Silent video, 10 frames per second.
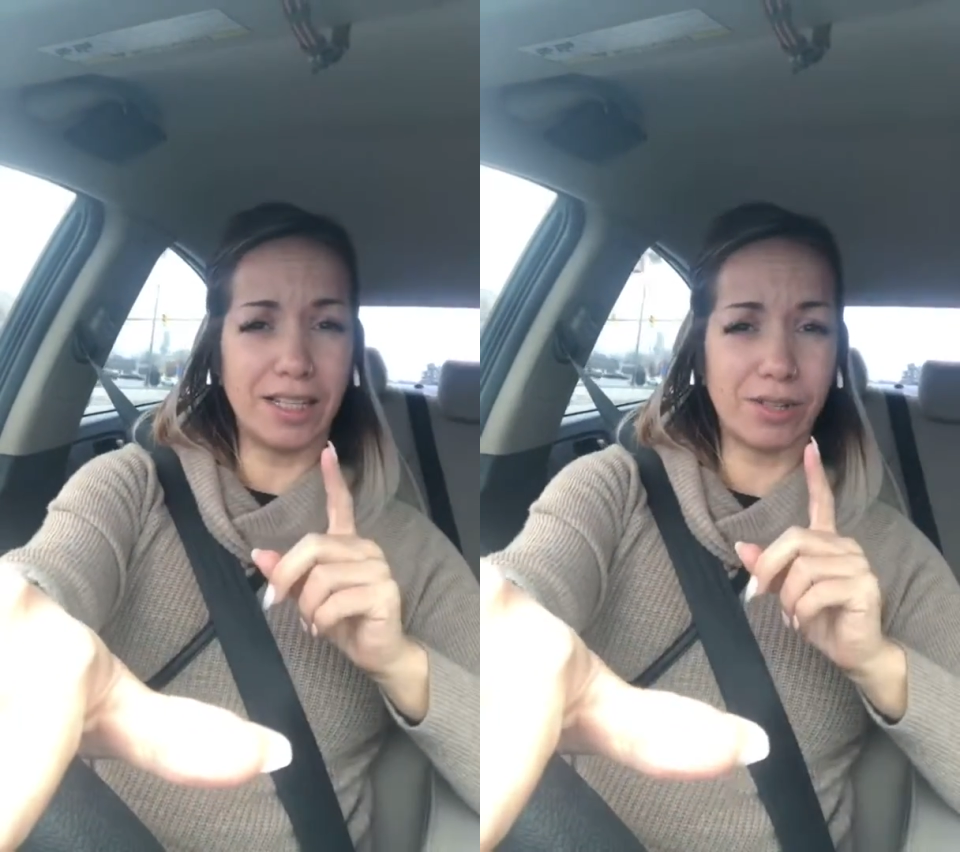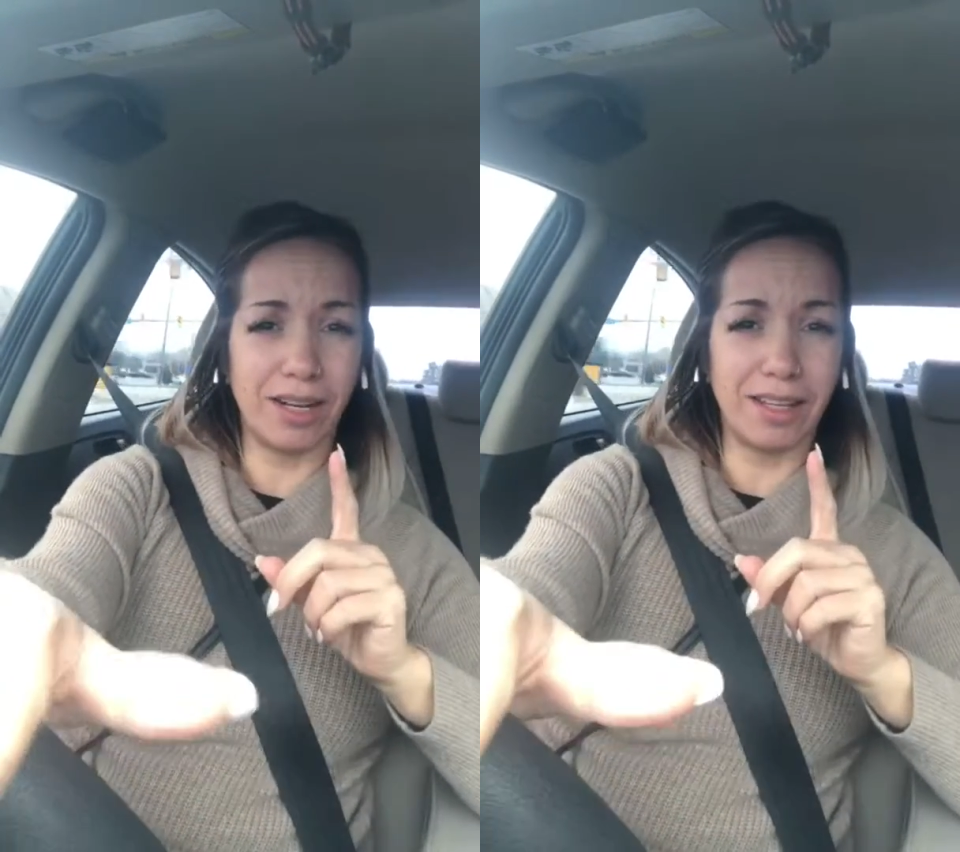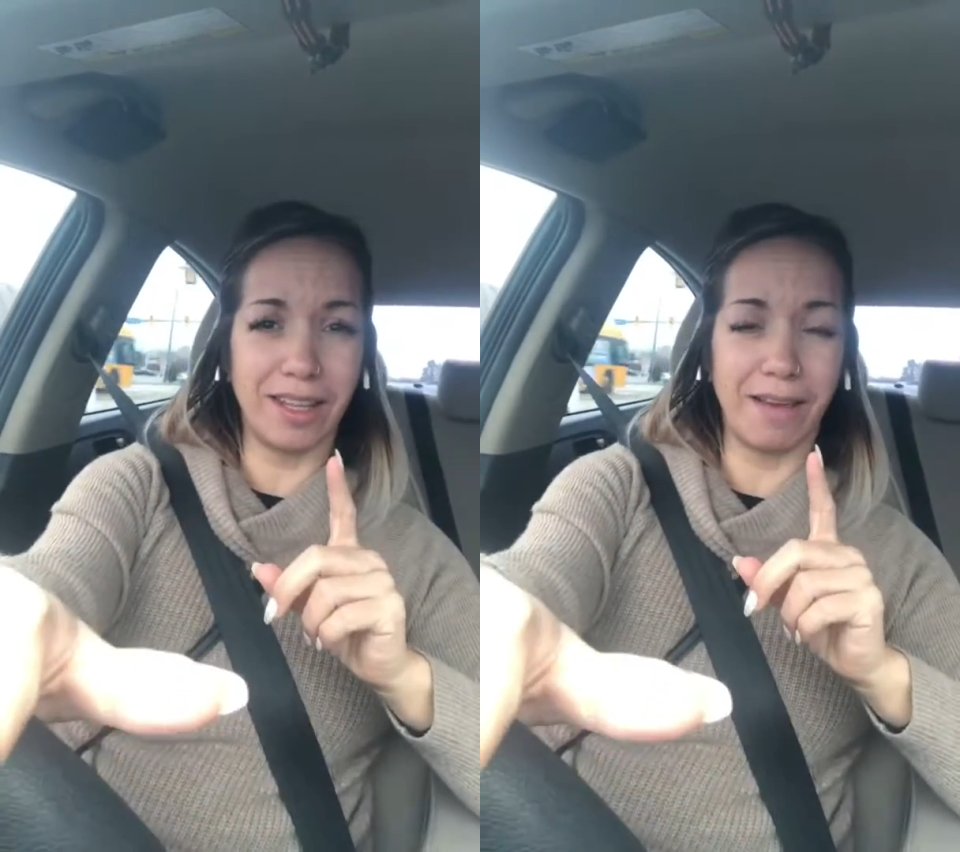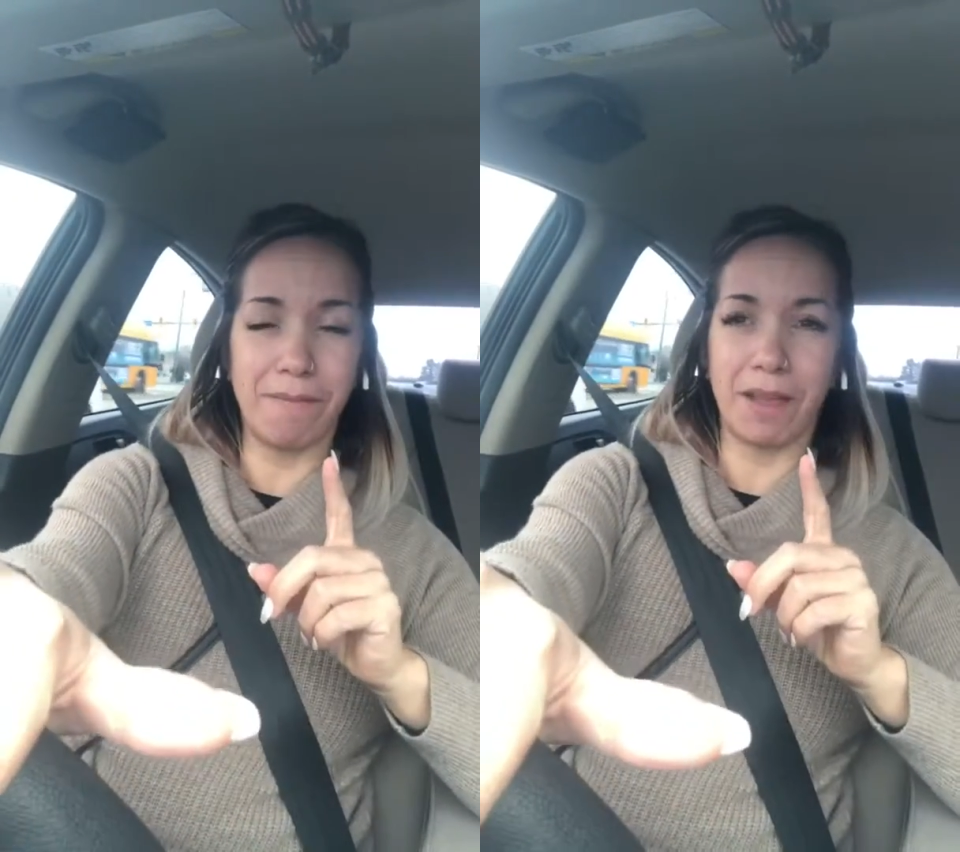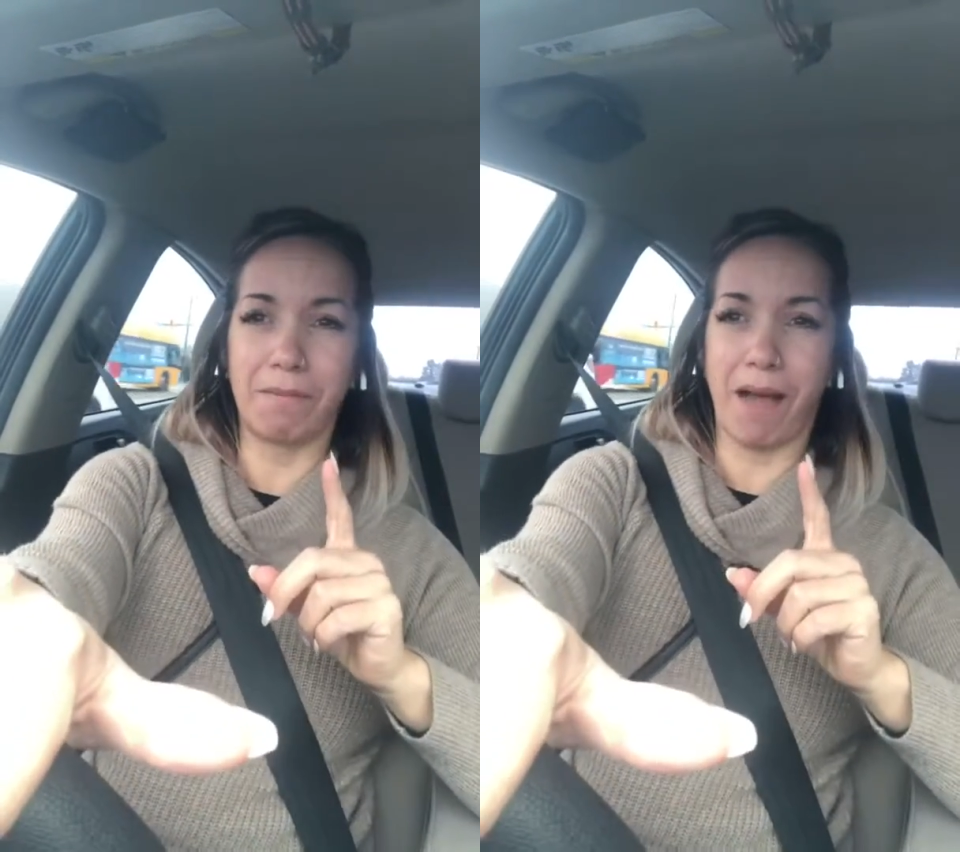is gonna be a
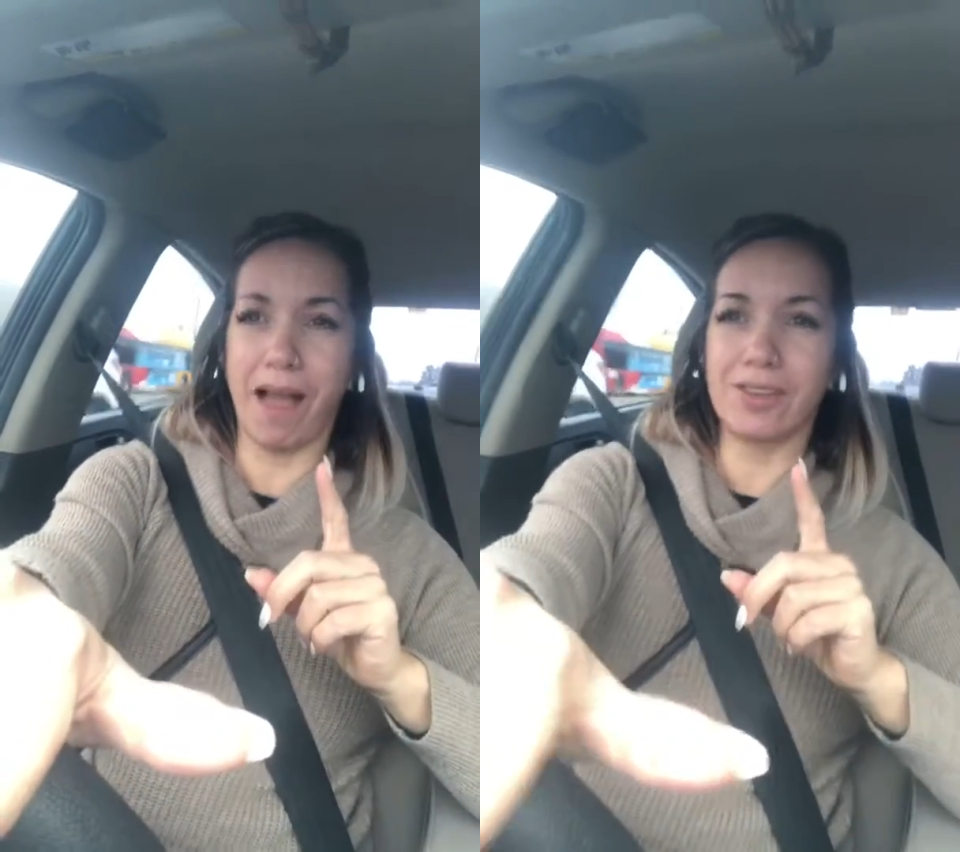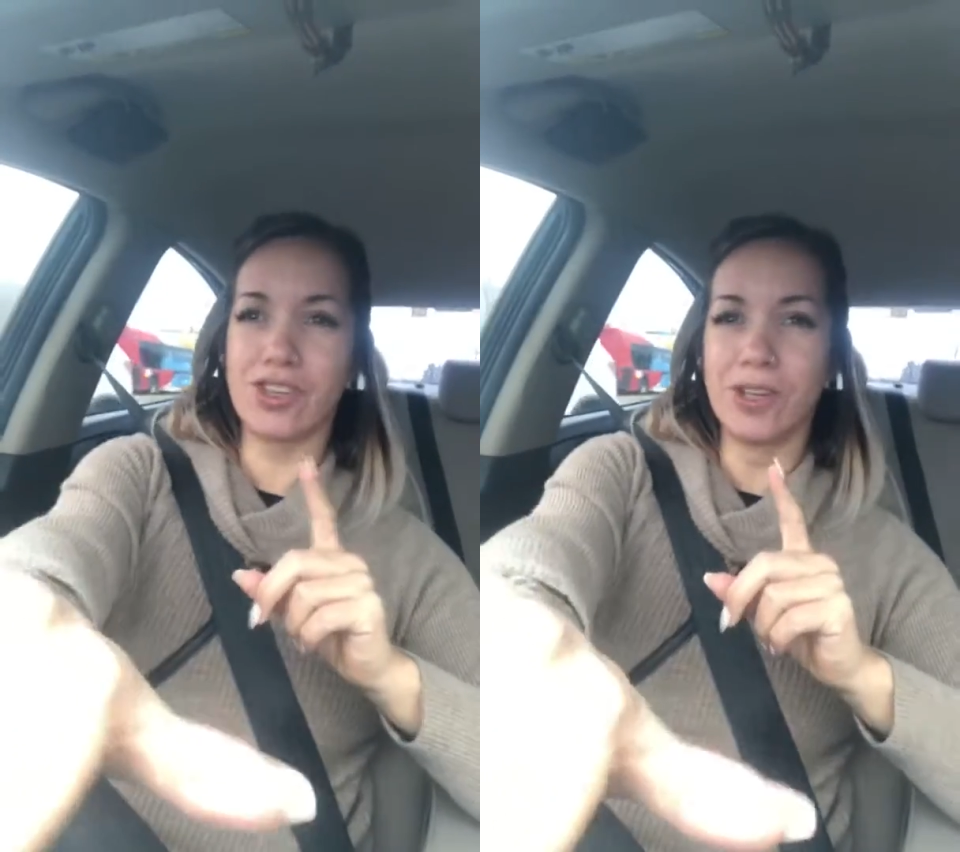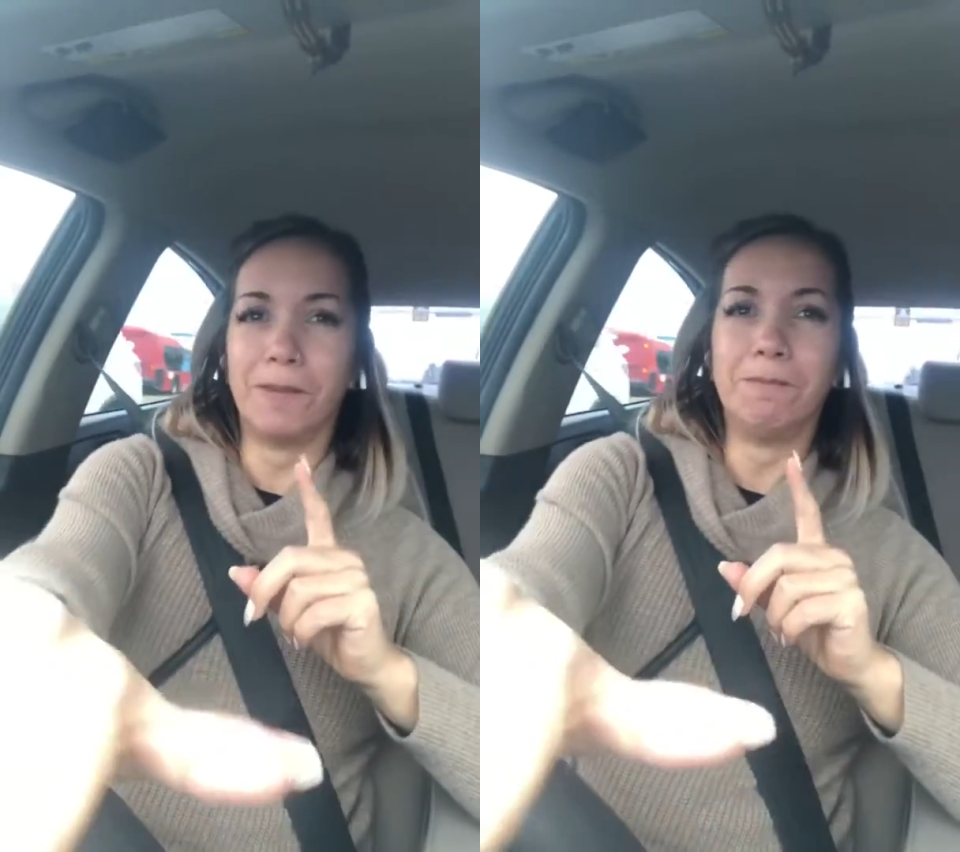big batch